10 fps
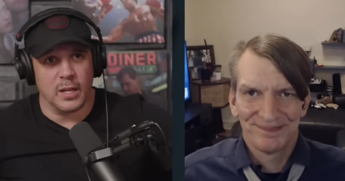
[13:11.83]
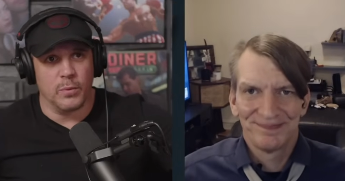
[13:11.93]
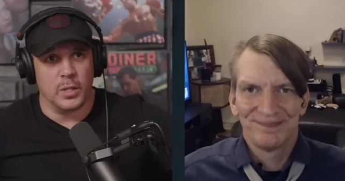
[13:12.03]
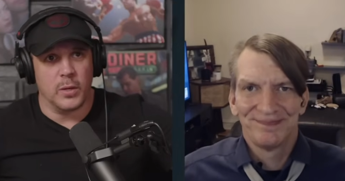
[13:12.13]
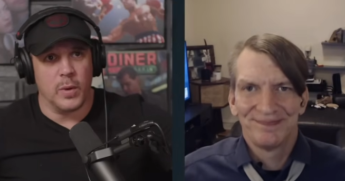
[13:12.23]
Speaker 1: with
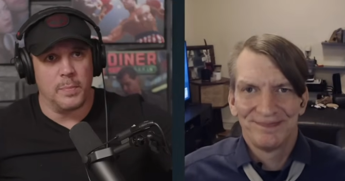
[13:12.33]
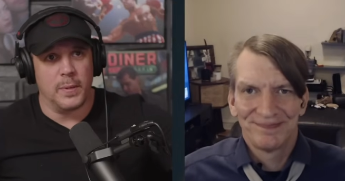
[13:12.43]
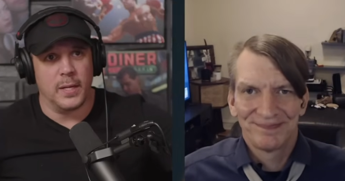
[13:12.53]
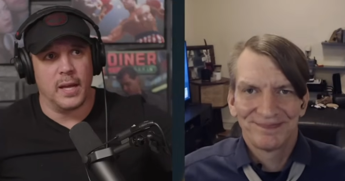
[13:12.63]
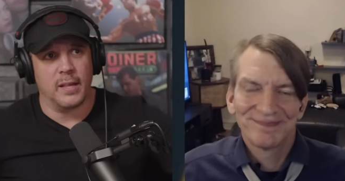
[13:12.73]
the
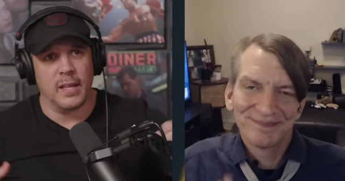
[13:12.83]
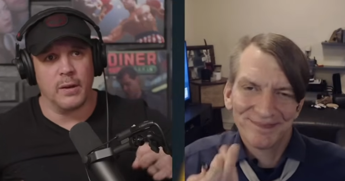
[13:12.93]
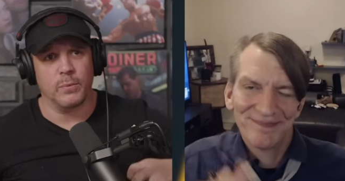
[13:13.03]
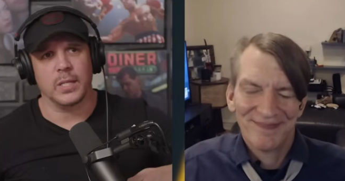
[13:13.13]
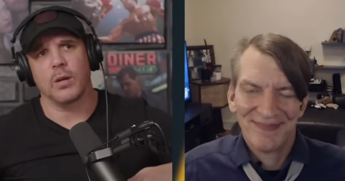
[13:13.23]
UAPD, then it
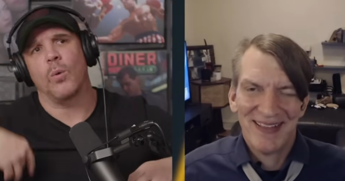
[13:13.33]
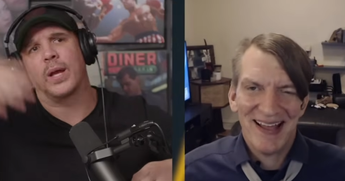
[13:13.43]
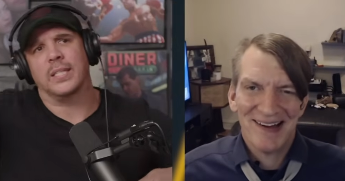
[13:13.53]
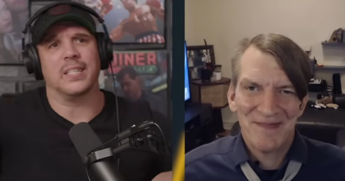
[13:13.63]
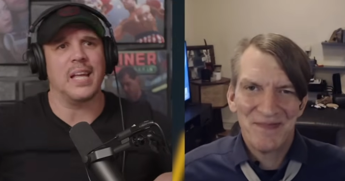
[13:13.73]
was like, oh,
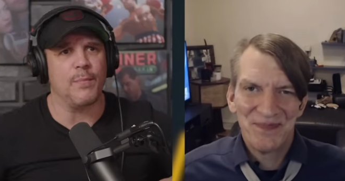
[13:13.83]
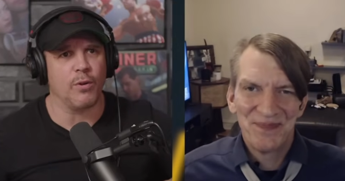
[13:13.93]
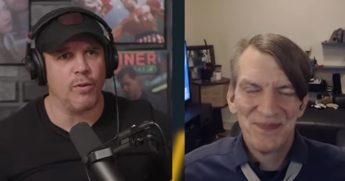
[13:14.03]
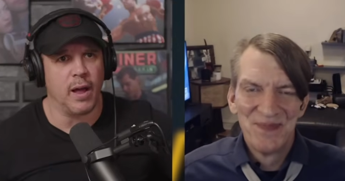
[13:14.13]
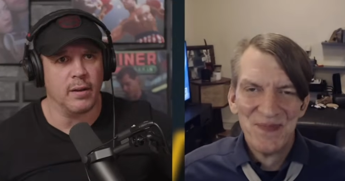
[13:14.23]
he's yeah. a
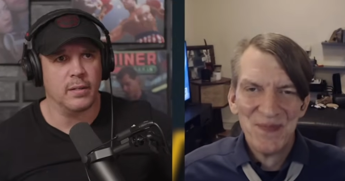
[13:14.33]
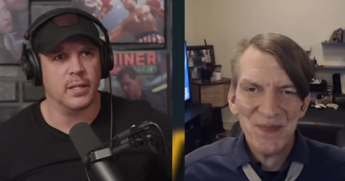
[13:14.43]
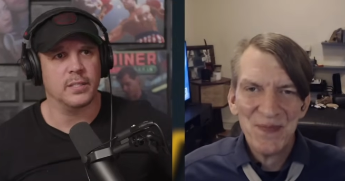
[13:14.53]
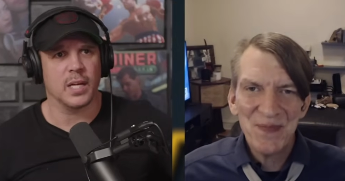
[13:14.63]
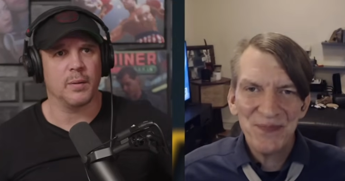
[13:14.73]
Democrat.
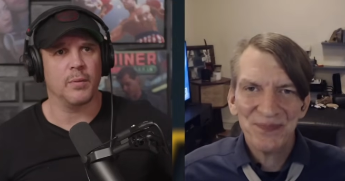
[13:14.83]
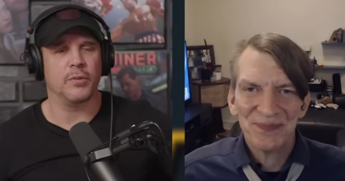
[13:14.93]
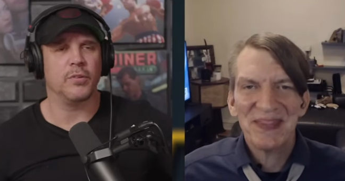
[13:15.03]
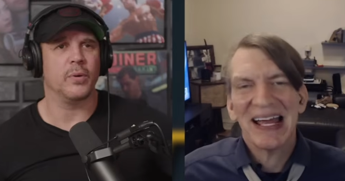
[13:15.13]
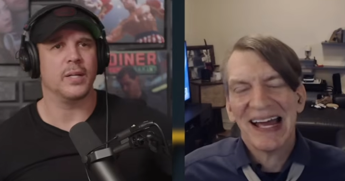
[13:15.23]
He's not going to be able to
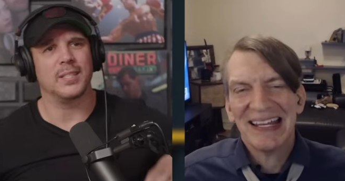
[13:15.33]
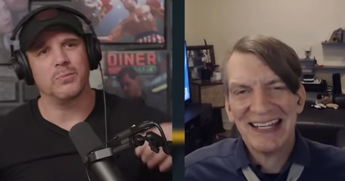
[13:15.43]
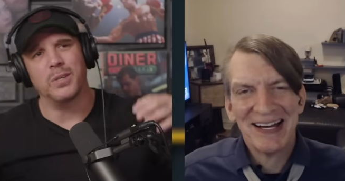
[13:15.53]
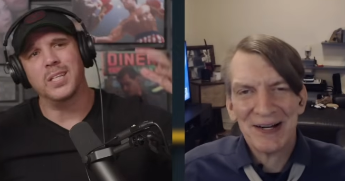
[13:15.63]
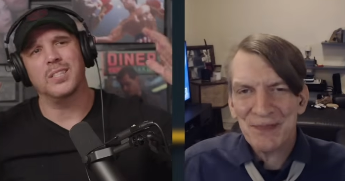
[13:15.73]
do it. And it's like,
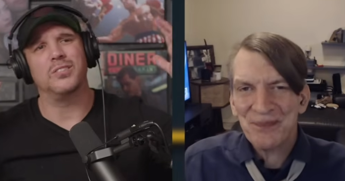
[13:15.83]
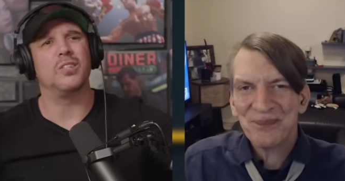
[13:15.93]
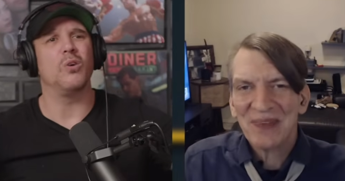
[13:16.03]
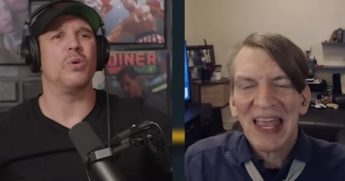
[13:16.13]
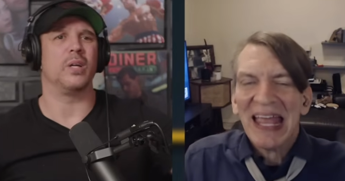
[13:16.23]
what yeah. are you
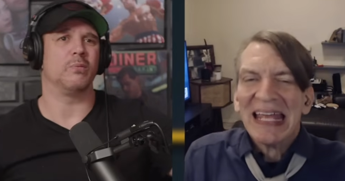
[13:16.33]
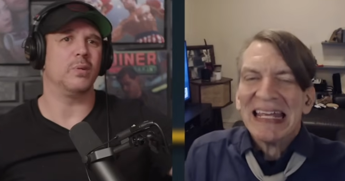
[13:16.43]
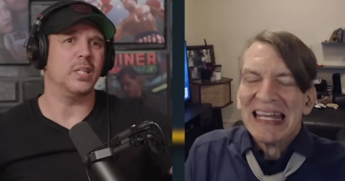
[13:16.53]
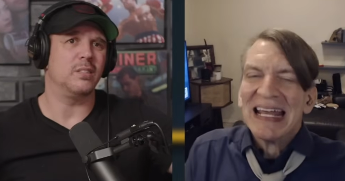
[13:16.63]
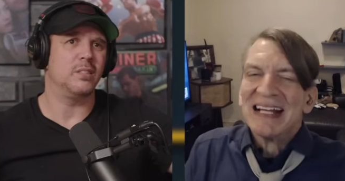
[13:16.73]
doing? What are
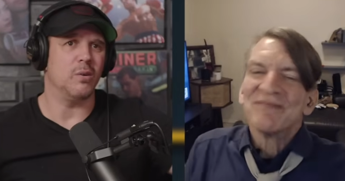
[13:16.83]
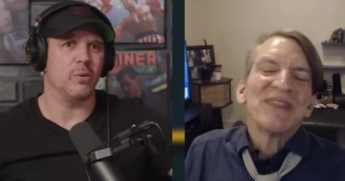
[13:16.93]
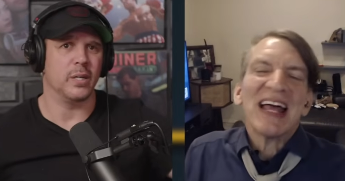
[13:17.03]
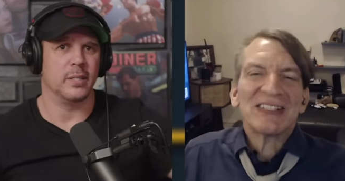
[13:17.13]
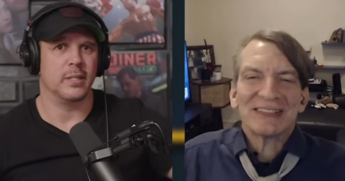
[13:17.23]
you
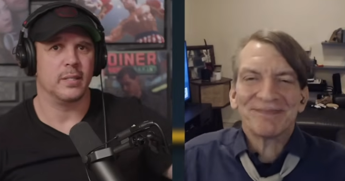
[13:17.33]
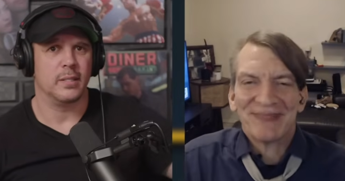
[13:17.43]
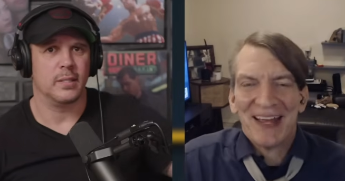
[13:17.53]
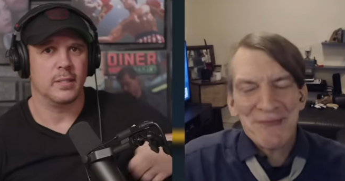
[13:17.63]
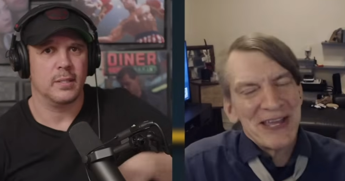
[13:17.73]
doing? That's,
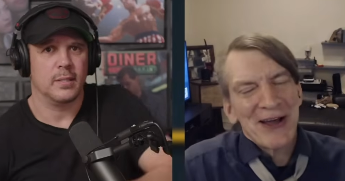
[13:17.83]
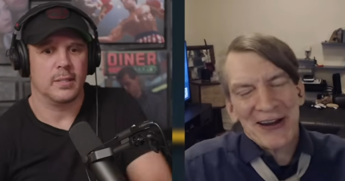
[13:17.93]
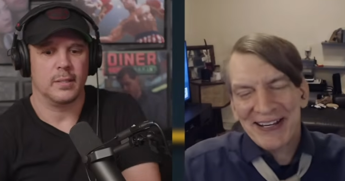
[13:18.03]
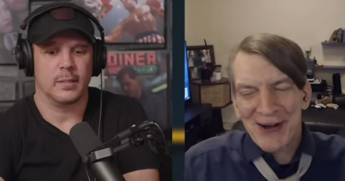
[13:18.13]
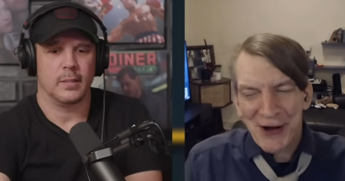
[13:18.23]
Speaker 2: and we
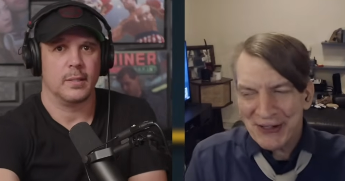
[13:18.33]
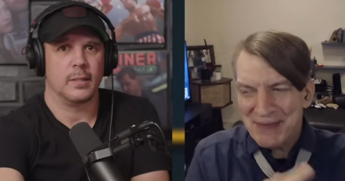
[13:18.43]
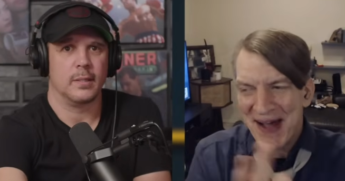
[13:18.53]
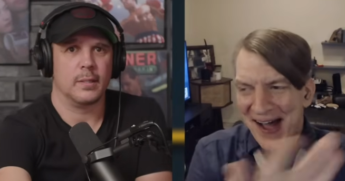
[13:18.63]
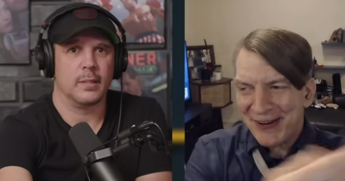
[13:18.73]
kind of called
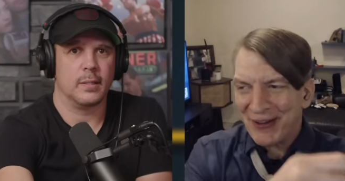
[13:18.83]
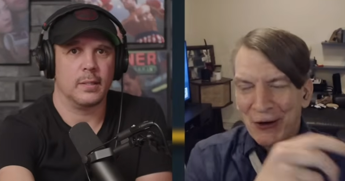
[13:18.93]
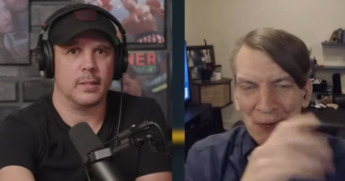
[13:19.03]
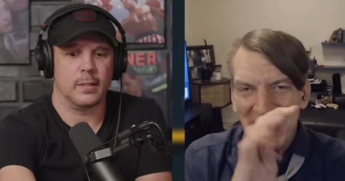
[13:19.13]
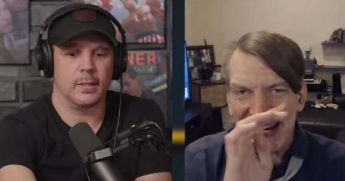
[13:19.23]
him out a
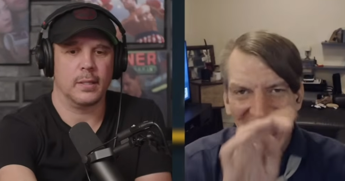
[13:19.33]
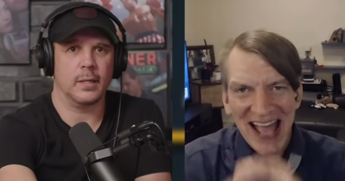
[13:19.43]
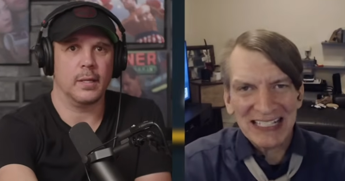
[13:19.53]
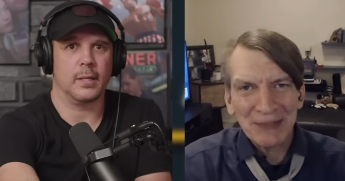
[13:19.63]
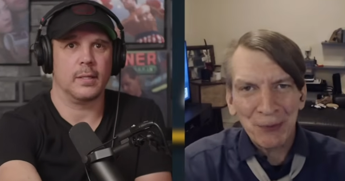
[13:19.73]
little bit at
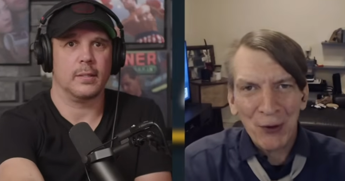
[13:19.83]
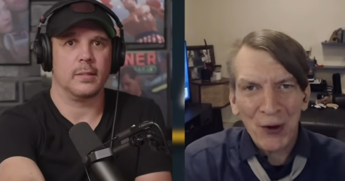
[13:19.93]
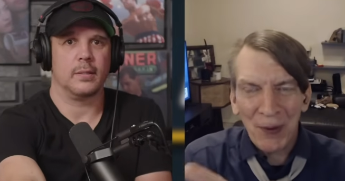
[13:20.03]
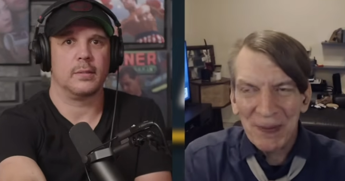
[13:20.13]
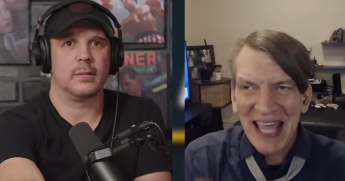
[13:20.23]
Ask yeah. a
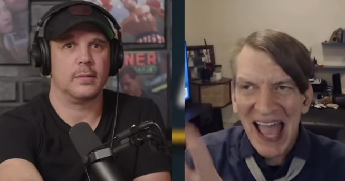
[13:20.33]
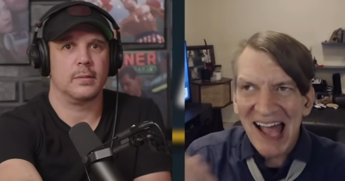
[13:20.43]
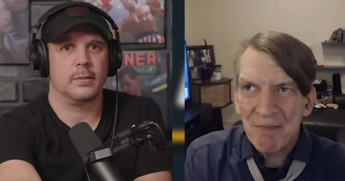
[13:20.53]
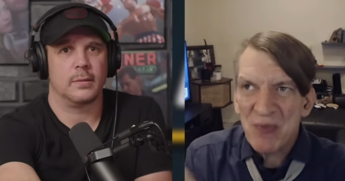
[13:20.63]
Poll, but yeah.